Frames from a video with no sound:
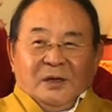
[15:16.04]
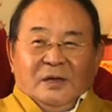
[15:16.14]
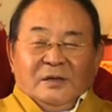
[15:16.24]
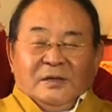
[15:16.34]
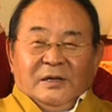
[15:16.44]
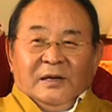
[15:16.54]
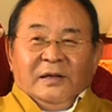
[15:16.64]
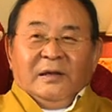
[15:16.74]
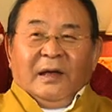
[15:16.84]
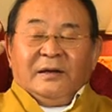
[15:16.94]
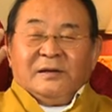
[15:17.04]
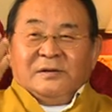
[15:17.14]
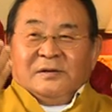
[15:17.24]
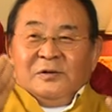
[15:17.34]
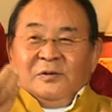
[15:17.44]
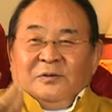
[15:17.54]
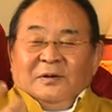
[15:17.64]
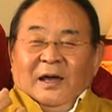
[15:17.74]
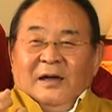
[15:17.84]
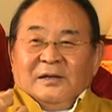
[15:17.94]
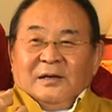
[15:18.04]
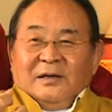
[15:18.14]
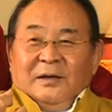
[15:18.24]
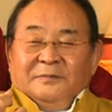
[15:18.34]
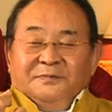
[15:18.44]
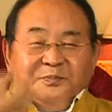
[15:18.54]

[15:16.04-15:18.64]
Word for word: is the enlightened, you know, I think the